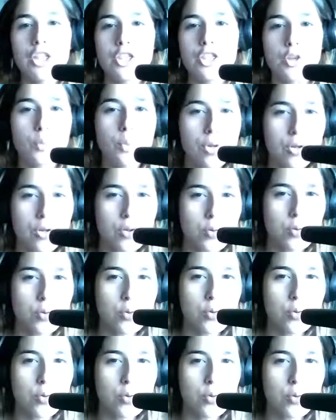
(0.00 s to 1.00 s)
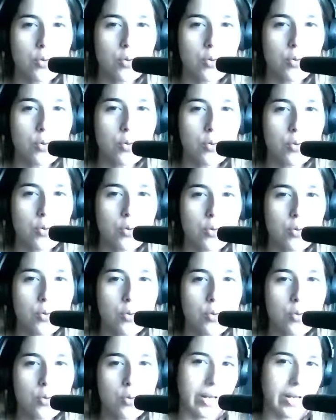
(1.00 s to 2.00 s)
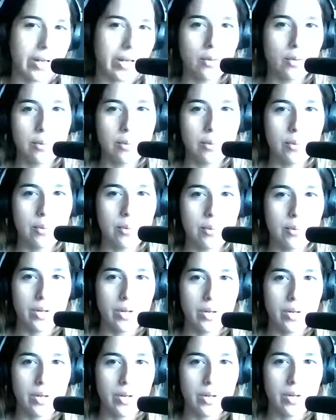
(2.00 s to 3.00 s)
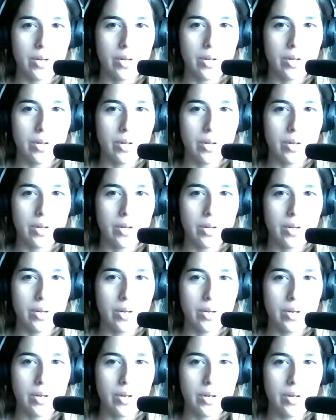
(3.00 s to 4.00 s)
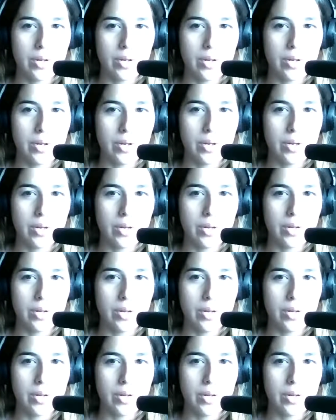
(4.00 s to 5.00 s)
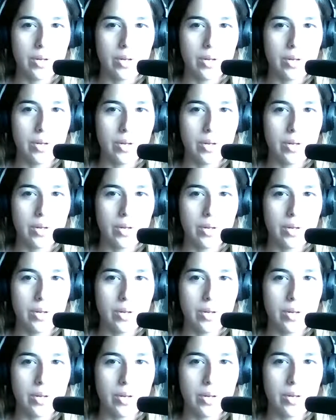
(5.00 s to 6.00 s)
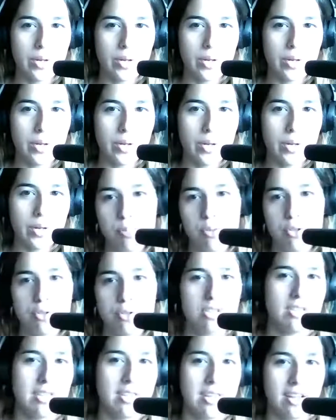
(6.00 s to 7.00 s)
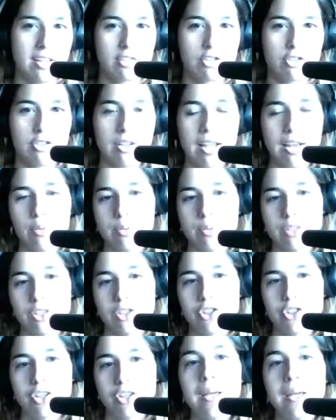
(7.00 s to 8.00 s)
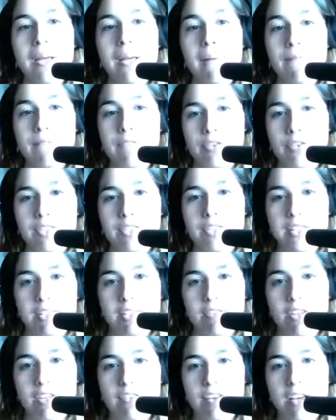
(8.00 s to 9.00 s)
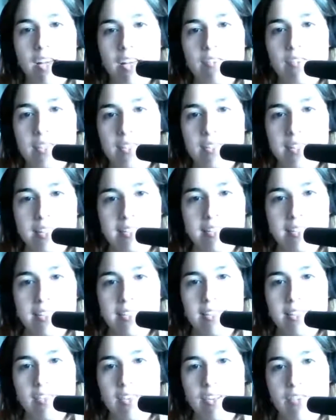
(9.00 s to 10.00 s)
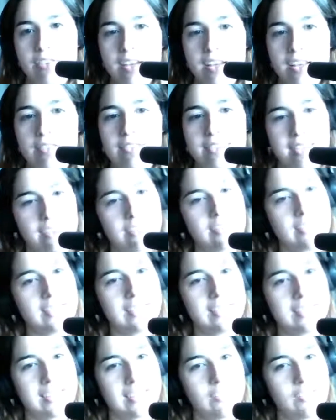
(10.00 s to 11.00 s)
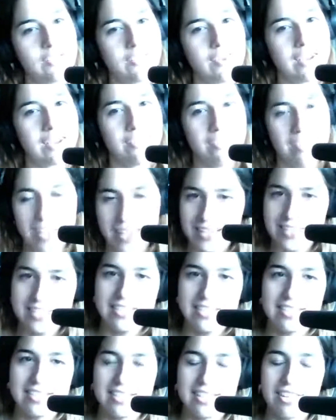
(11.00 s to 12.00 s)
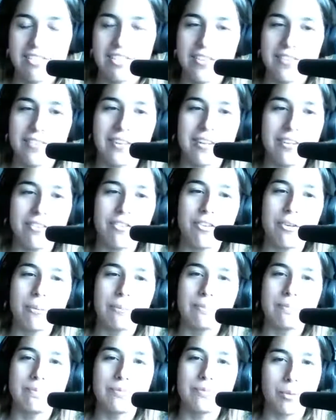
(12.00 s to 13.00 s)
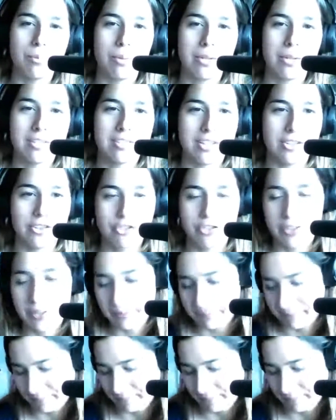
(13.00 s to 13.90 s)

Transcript: The word wig is short for periwig, which is a wig worn by judges and aristocrats. When did the word wig first come to be used in the English language? 1575, 1675, 1775, 1875. So pick a century.